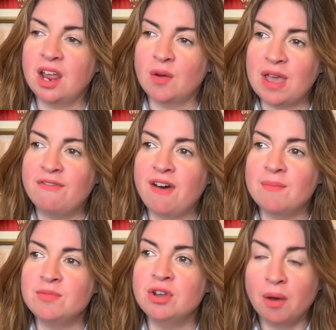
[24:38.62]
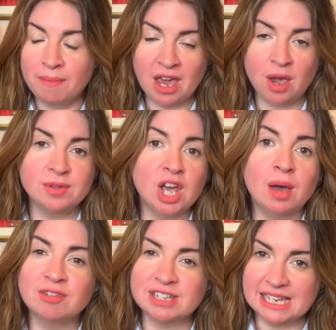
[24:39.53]
if I'm not being open
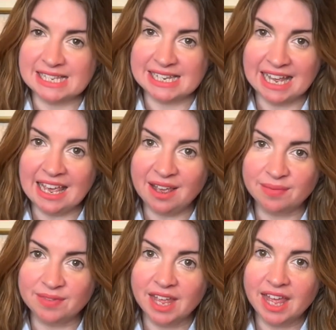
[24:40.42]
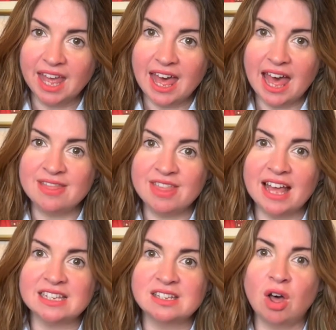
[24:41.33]
to it, I'm resisting it. And
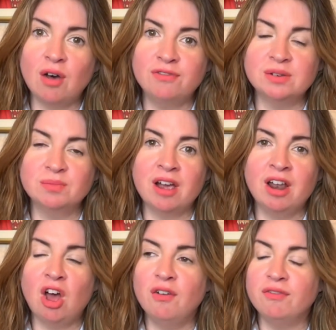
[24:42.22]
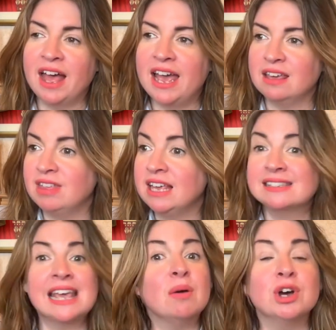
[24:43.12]
that's often where a lot of like
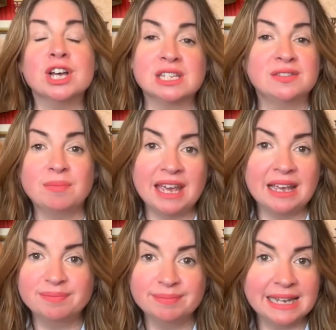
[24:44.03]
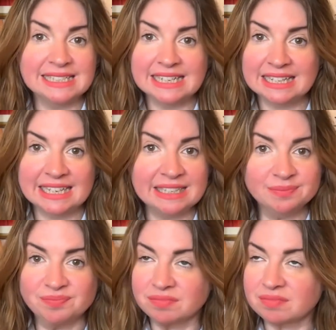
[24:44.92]
things get worse for me,
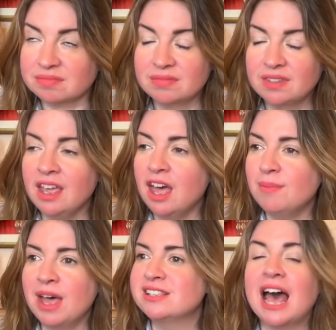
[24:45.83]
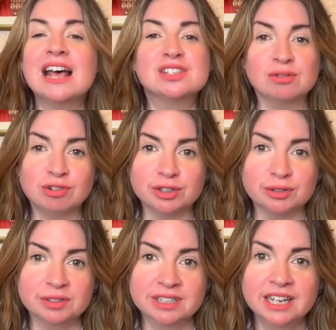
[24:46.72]
basically, as a
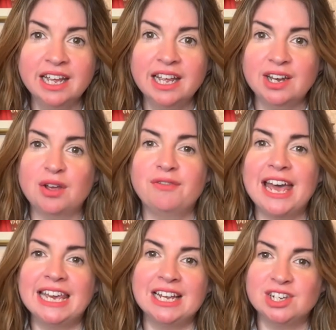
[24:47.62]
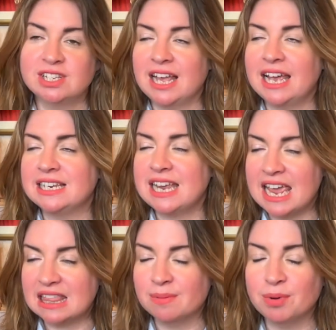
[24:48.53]
rule. If I can just like
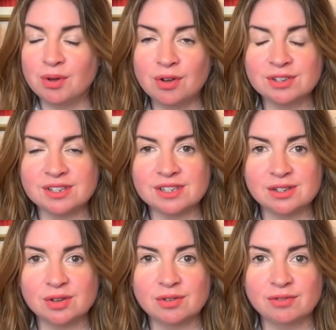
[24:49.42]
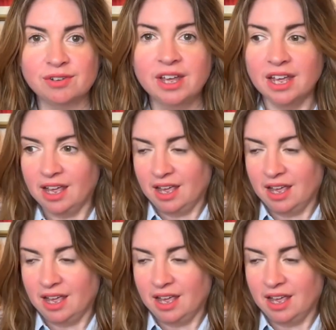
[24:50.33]
take the pause and sort of,